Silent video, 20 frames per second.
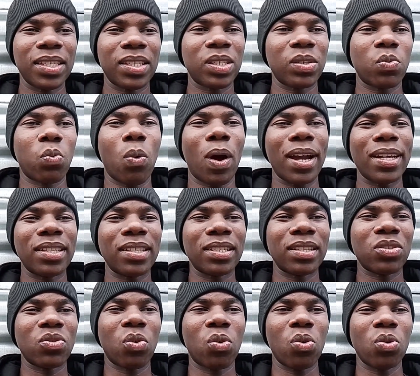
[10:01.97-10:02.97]
this
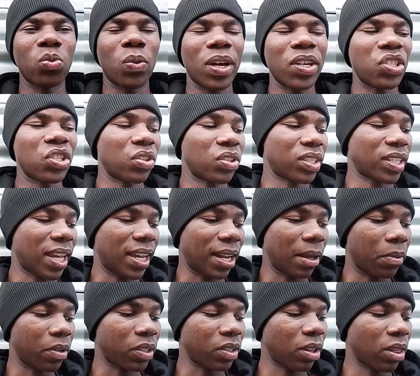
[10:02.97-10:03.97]
so-called white
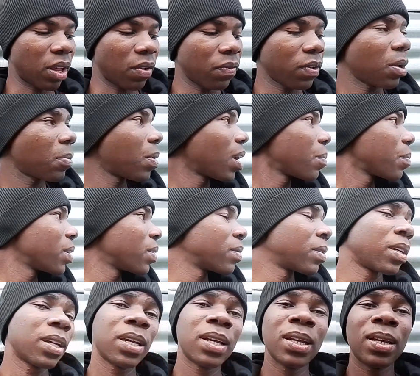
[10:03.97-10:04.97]
genocide happening in South Africa. But I
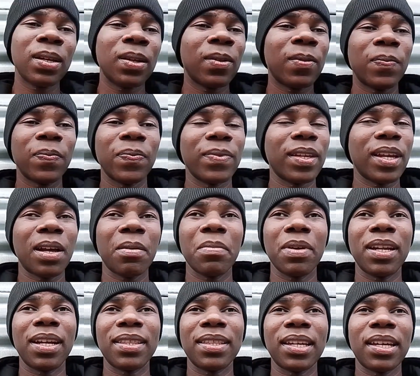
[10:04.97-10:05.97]
mean, yeah,
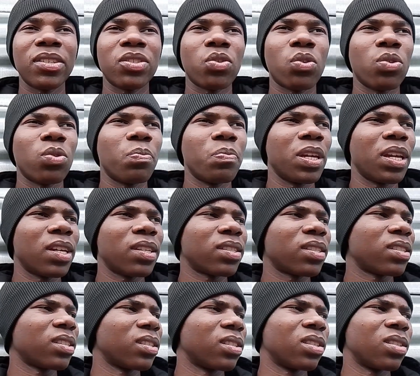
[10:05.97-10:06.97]
man, I think it's all the
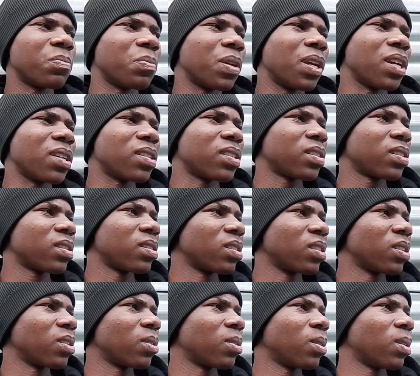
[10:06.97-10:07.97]
BS. It's BS
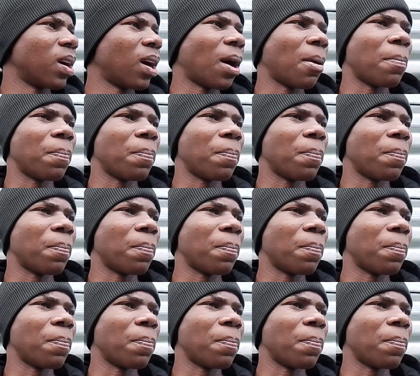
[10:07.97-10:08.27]
still.